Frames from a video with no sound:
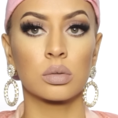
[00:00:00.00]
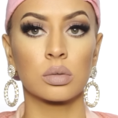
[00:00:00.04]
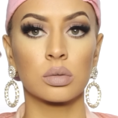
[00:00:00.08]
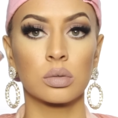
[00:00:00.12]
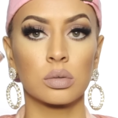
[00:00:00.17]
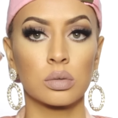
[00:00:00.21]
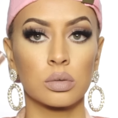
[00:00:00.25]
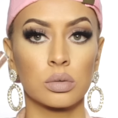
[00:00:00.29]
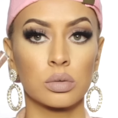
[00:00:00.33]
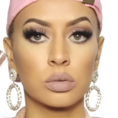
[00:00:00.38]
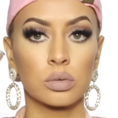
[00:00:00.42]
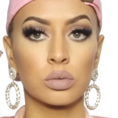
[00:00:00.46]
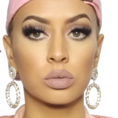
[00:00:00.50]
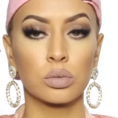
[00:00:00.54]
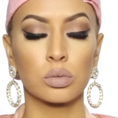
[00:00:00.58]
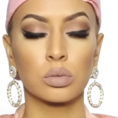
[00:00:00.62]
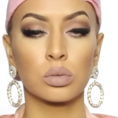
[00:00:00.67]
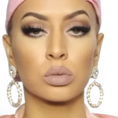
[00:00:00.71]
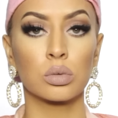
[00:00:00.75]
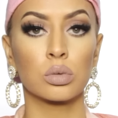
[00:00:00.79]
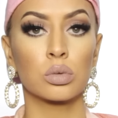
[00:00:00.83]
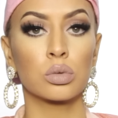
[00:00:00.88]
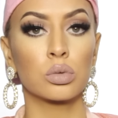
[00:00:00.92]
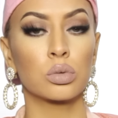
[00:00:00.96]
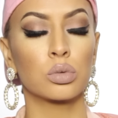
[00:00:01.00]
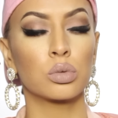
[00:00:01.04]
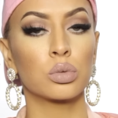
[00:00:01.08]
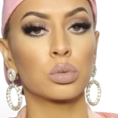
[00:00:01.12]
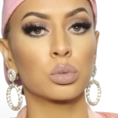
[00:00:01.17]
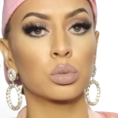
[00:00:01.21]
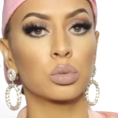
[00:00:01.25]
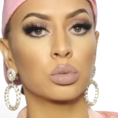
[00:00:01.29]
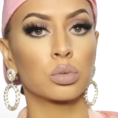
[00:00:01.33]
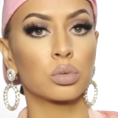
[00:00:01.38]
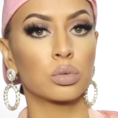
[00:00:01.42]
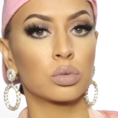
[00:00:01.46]

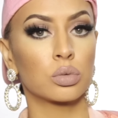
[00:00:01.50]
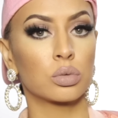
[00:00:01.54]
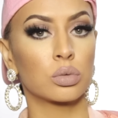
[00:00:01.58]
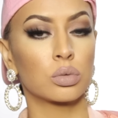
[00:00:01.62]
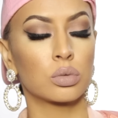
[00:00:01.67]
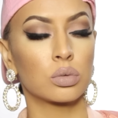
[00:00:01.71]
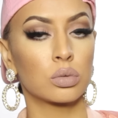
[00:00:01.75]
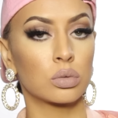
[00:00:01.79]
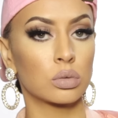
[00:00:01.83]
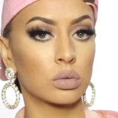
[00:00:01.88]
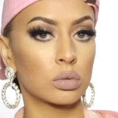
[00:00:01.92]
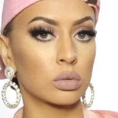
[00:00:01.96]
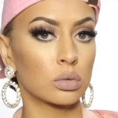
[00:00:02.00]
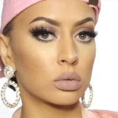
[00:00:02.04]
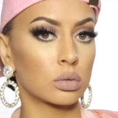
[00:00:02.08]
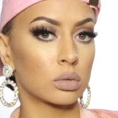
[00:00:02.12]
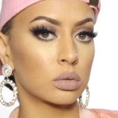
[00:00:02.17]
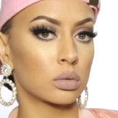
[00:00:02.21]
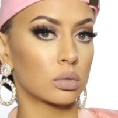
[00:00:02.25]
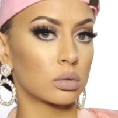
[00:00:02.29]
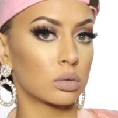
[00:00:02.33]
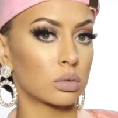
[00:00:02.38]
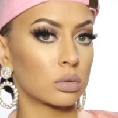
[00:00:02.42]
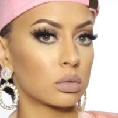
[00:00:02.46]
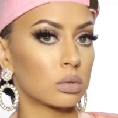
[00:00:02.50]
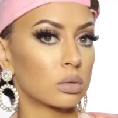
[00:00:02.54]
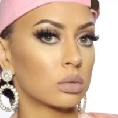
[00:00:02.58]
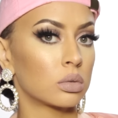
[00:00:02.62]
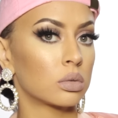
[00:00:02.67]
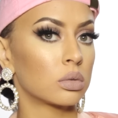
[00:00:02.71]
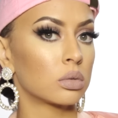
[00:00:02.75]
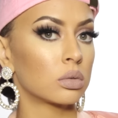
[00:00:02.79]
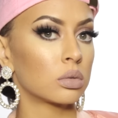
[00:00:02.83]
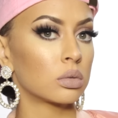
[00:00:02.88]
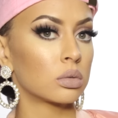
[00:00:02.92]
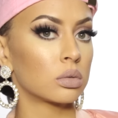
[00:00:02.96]

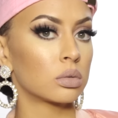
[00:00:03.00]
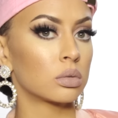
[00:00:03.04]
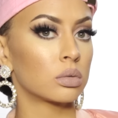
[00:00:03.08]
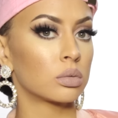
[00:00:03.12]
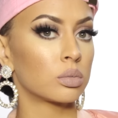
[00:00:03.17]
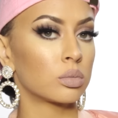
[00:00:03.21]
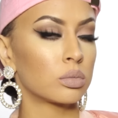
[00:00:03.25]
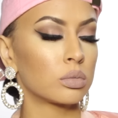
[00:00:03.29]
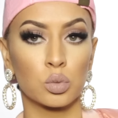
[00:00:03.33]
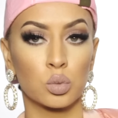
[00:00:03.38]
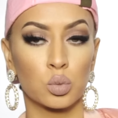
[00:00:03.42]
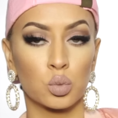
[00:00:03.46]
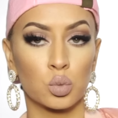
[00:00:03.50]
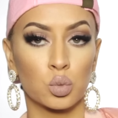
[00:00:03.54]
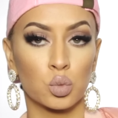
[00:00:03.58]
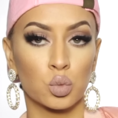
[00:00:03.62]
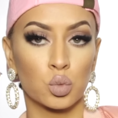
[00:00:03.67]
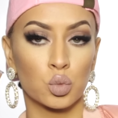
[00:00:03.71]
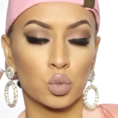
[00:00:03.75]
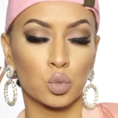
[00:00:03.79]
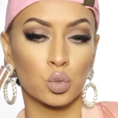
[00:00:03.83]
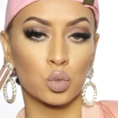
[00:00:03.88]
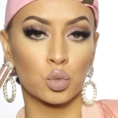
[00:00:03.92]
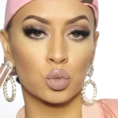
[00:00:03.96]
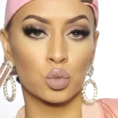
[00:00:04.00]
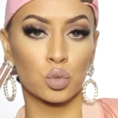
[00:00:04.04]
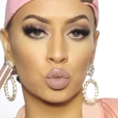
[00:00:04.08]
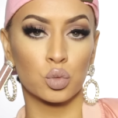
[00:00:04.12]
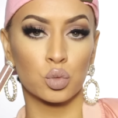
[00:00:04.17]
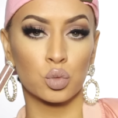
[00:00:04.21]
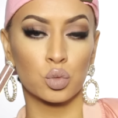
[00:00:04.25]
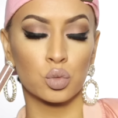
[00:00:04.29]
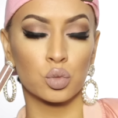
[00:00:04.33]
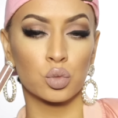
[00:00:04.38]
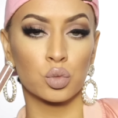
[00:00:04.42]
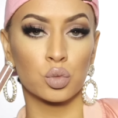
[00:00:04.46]

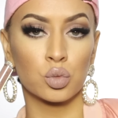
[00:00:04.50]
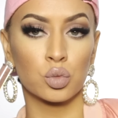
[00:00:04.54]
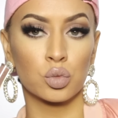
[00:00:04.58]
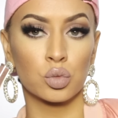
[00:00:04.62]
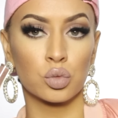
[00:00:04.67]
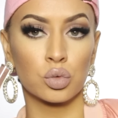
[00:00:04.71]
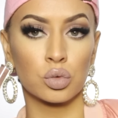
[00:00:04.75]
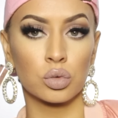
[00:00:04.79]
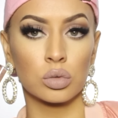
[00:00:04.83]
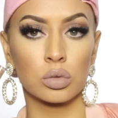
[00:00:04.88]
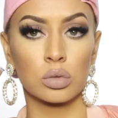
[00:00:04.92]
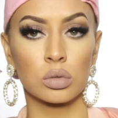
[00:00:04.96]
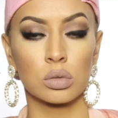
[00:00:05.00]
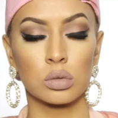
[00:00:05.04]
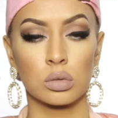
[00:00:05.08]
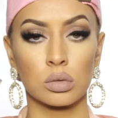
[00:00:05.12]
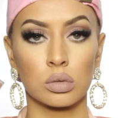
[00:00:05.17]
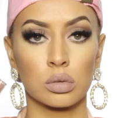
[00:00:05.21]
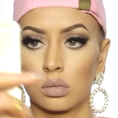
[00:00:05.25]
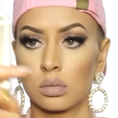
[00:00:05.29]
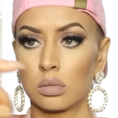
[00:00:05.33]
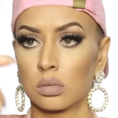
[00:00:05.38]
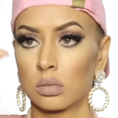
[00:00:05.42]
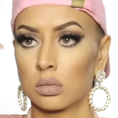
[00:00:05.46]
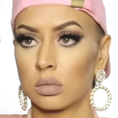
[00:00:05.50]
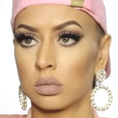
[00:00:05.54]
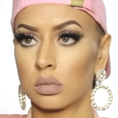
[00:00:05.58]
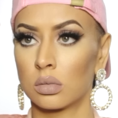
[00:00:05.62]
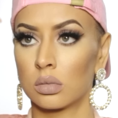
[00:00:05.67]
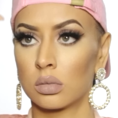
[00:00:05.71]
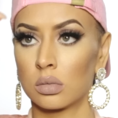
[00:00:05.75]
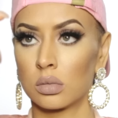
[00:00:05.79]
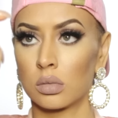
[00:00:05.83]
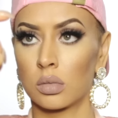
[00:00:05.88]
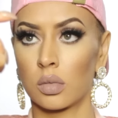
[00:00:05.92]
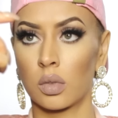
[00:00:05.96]

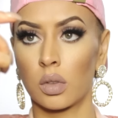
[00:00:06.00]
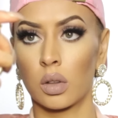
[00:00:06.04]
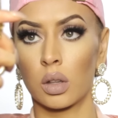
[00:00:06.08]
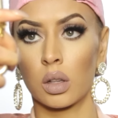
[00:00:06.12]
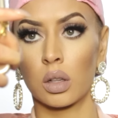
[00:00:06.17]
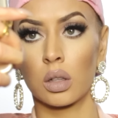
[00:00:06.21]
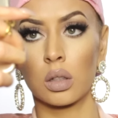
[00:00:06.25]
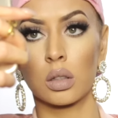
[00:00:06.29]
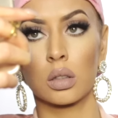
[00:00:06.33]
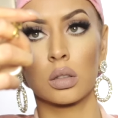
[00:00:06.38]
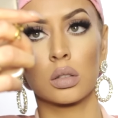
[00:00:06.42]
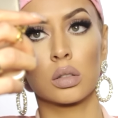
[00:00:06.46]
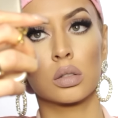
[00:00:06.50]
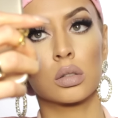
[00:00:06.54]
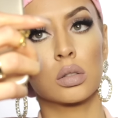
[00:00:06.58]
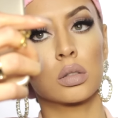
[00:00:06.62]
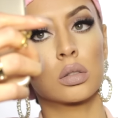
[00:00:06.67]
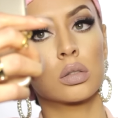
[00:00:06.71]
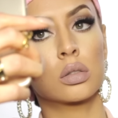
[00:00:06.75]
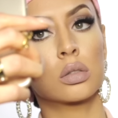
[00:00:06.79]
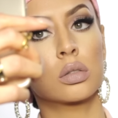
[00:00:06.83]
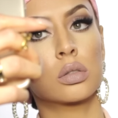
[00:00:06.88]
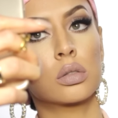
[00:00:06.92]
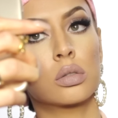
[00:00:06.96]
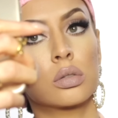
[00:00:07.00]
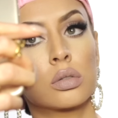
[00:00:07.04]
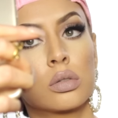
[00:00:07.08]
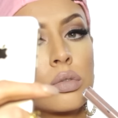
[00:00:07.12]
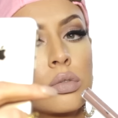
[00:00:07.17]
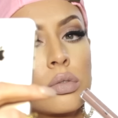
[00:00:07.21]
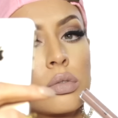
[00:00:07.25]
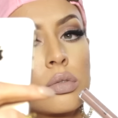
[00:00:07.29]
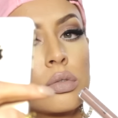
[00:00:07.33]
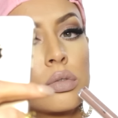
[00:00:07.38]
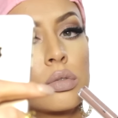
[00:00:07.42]
(silence)